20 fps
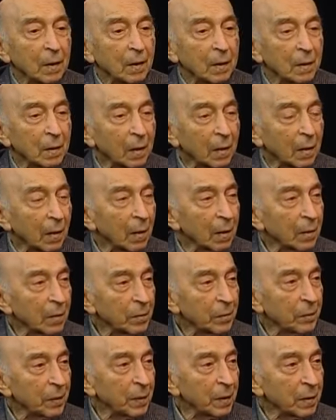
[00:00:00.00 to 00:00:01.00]
there are
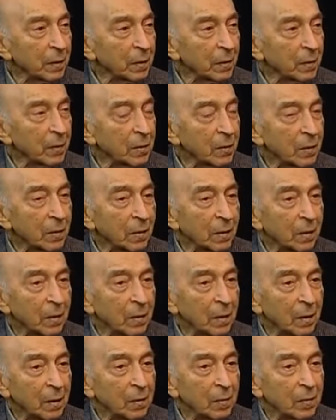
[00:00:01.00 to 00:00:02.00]
fields
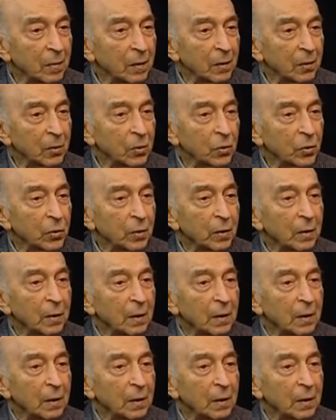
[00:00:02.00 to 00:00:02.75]
in which